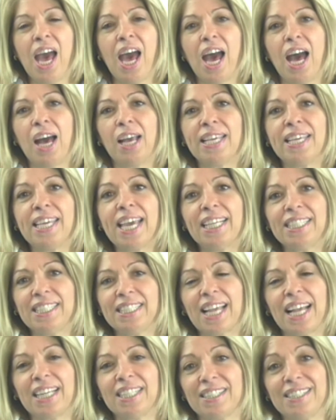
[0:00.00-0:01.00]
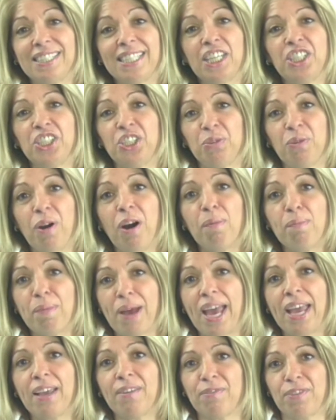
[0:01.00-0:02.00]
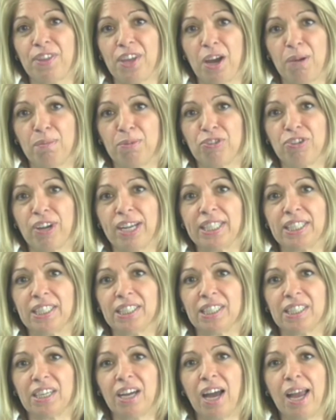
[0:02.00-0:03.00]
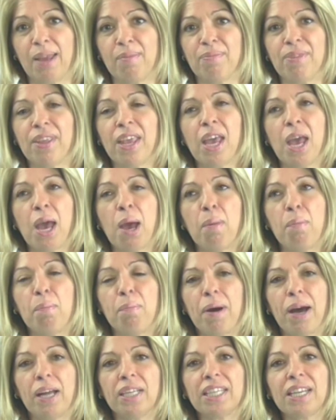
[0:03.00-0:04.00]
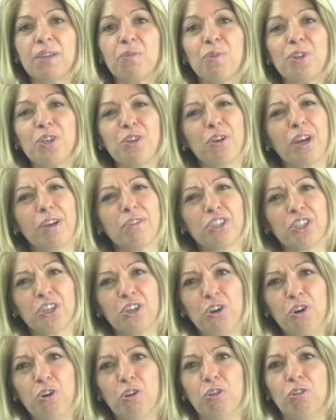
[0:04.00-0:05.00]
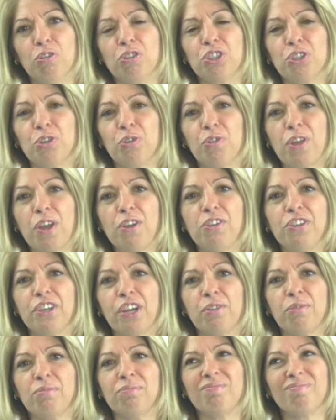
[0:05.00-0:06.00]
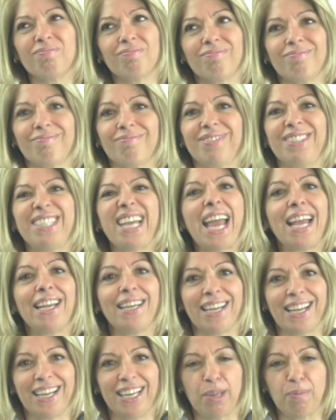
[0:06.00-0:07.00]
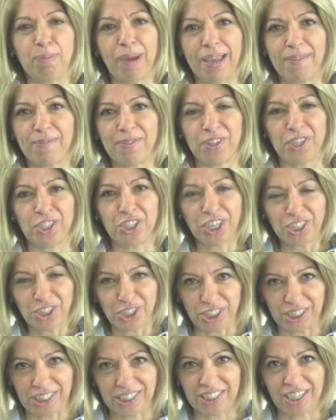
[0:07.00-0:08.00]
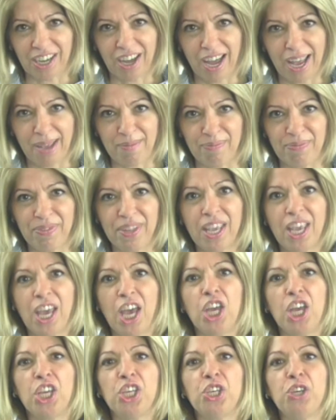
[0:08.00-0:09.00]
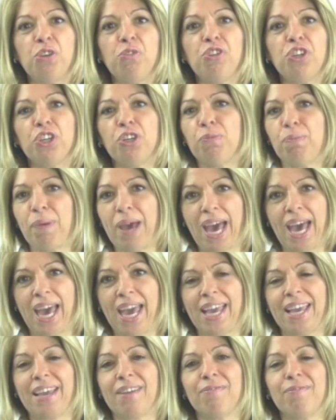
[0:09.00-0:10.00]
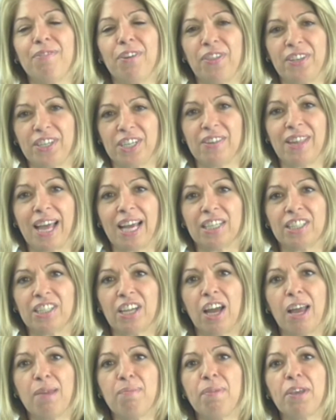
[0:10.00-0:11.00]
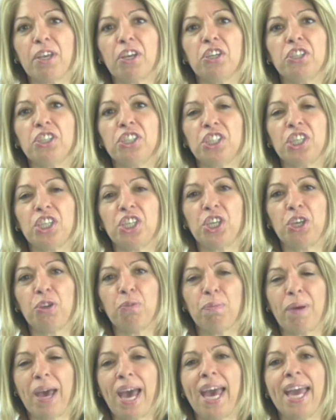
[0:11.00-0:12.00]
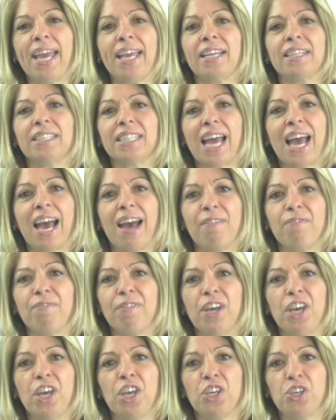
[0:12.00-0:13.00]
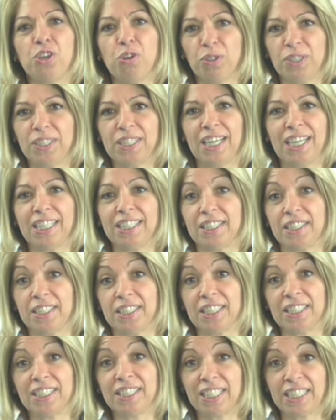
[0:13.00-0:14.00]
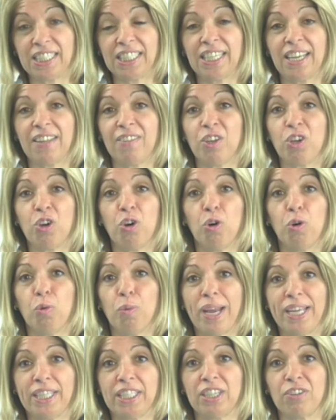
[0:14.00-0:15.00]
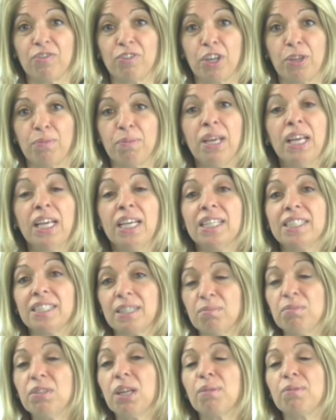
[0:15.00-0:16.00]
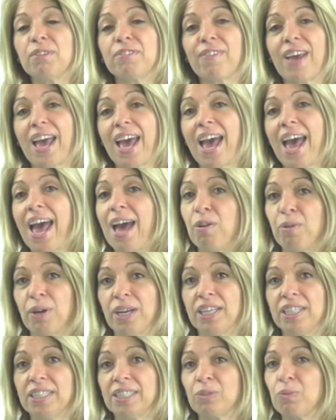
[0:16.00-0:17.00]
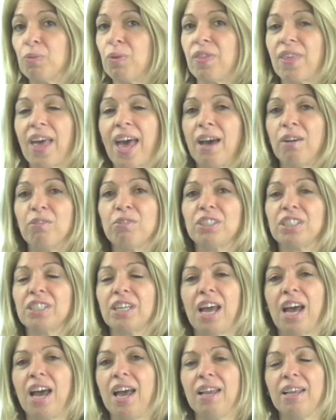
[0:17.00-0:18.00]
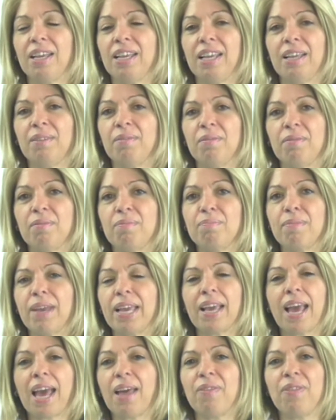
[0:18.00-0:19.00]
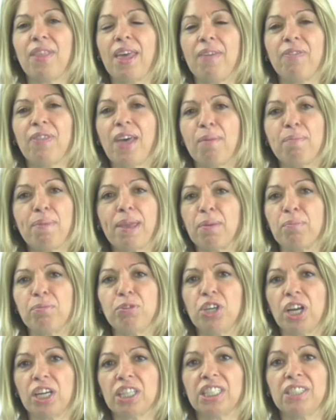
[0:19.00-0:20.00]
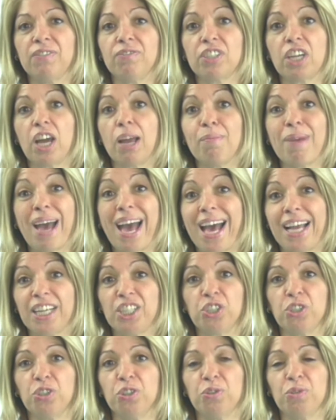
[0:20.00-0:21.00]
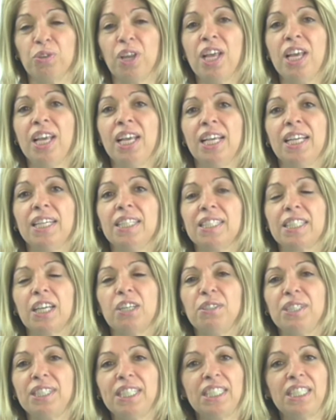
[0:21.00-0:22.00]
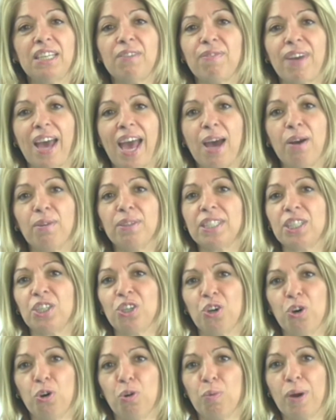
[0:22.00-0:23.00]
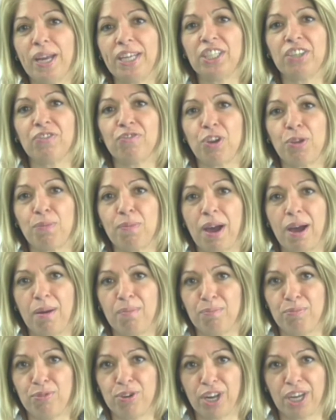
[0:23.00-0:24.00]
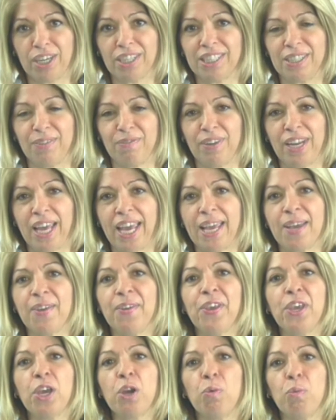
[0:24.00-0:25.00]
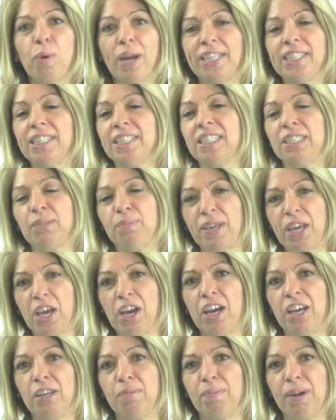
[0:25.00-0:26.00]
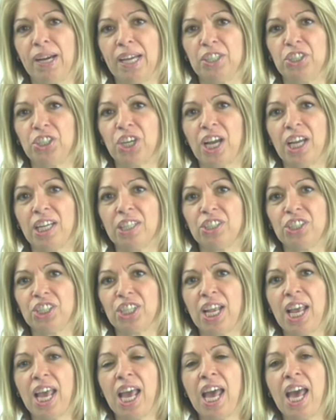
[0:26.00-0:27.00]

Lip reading: Yes, as I said, you are paying for the arbitrator's time, but when you go to court, although you don't technically pay for the judge's time, you do pay for that time, because you pay to have your solicitor sitting in the court waiting room, sometimes for hours, without that being productive time at all. So sitting for hours in a court waiting room unproductively, waiting to be heard by a judge.